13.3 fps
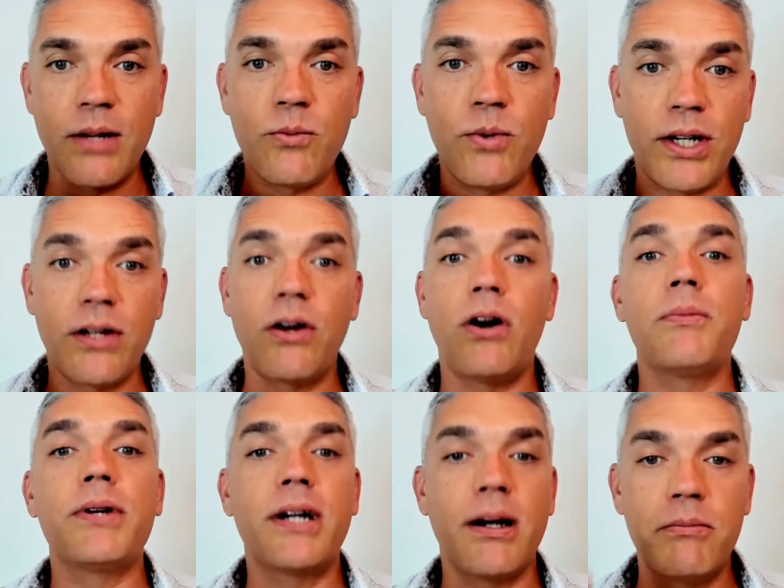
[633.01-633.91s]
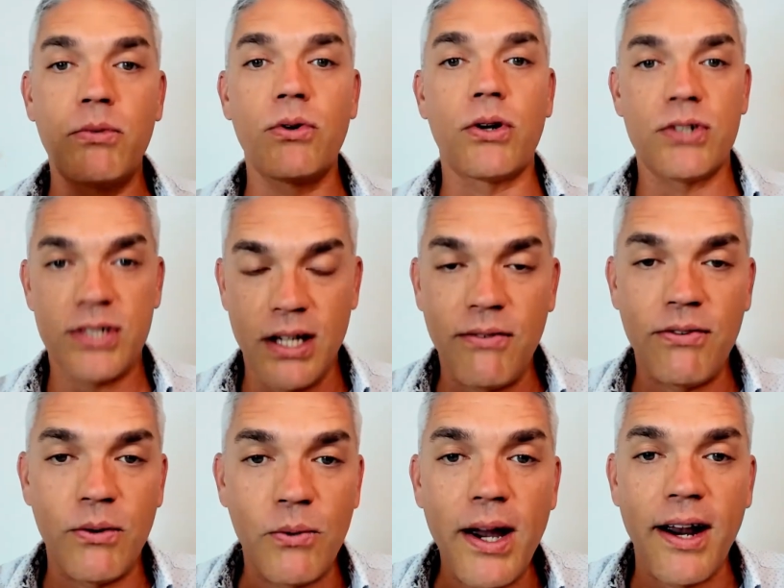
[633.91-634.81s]
and we can all become more
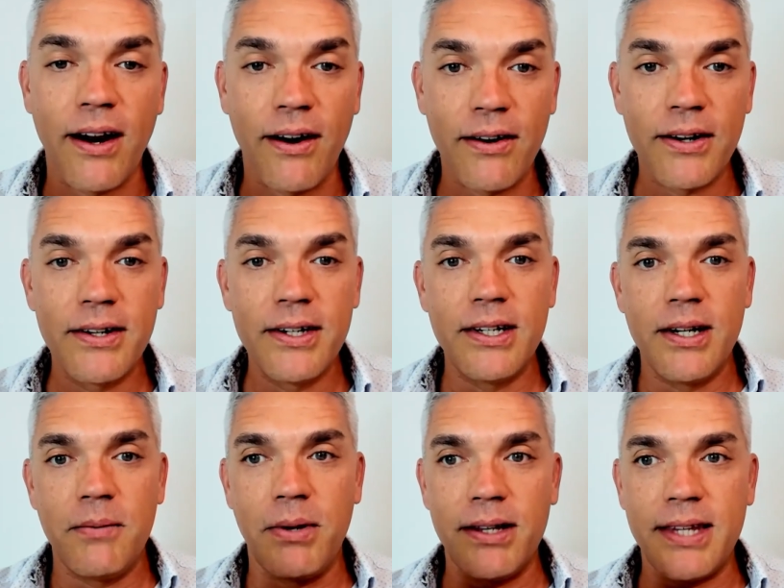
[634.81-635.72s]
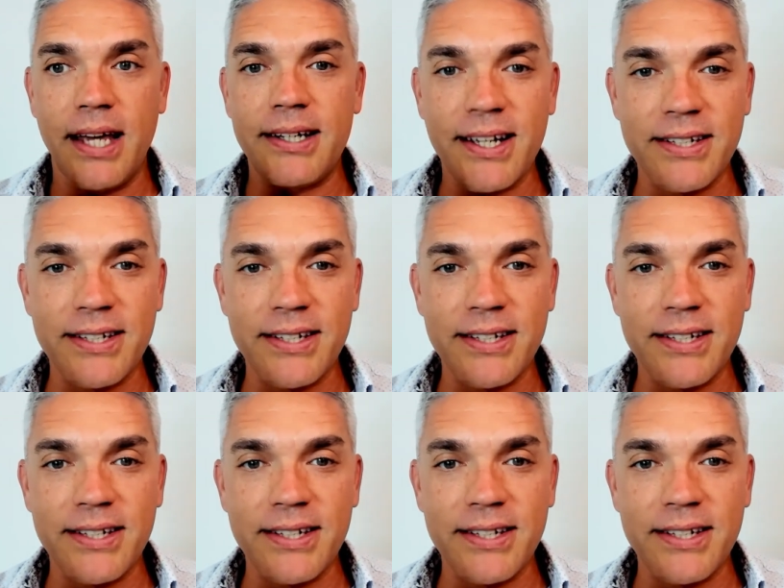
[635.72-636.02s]
self-aware, but that